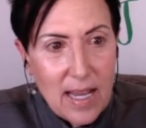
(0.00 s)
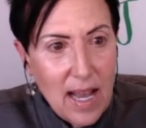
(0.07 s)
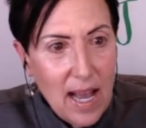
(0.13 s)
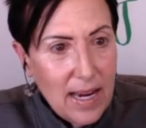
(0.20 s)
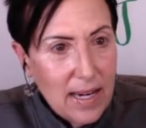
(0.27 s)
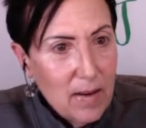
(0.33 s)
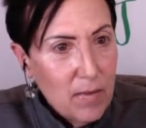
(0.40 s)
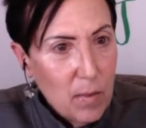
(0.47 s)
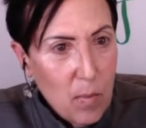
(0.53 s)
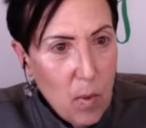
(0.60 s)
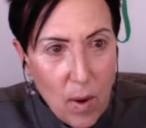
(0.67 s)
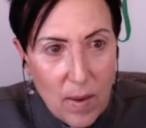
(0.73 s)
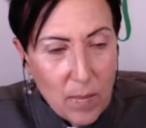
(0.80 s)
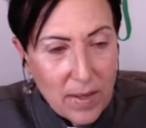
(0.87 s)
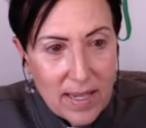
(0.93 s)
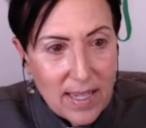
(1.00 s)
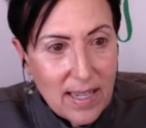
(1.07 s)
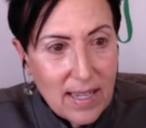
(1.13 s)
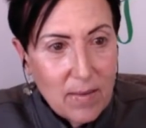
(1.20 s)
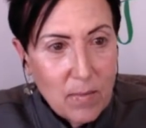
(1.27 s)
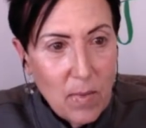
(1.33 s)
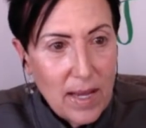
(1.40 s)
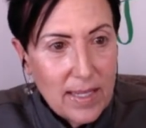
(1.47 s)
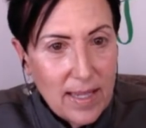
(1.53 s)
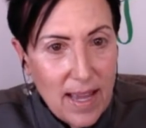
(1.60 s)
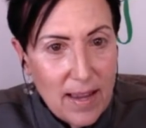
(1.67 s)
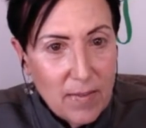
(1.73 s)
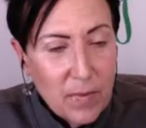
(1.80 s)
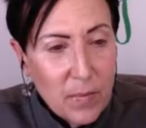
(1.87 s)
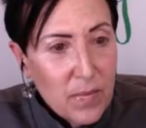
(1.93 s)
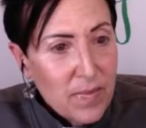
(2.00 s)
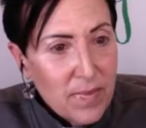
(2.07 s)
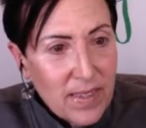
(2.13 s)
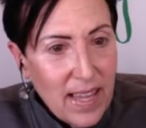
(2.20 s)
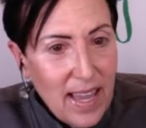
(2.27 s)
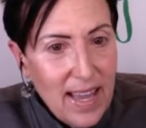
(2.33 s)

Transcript: kind of appointment in my life.